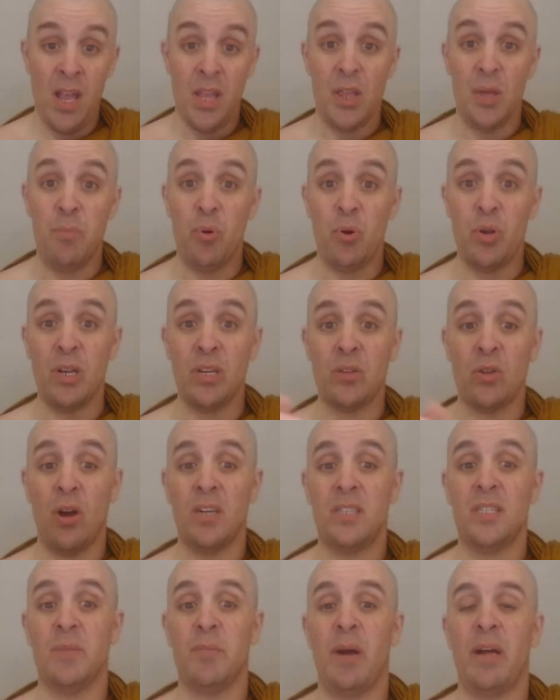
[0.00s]
The Buddha
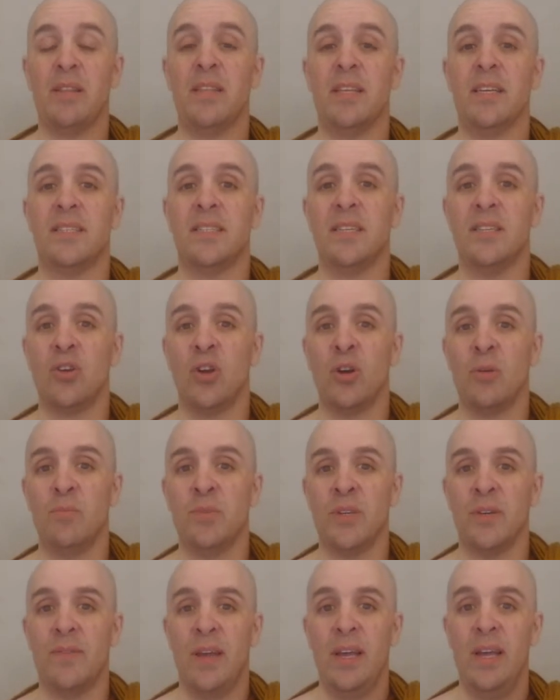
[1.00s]
talks about this in
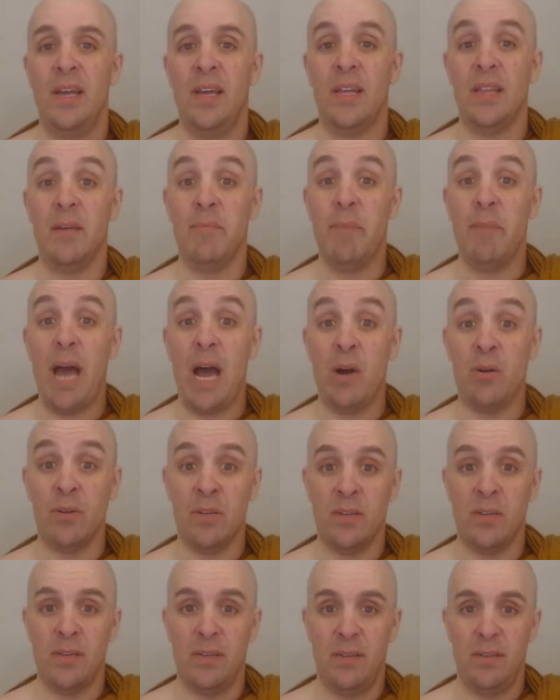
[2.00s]
terms of the mountain.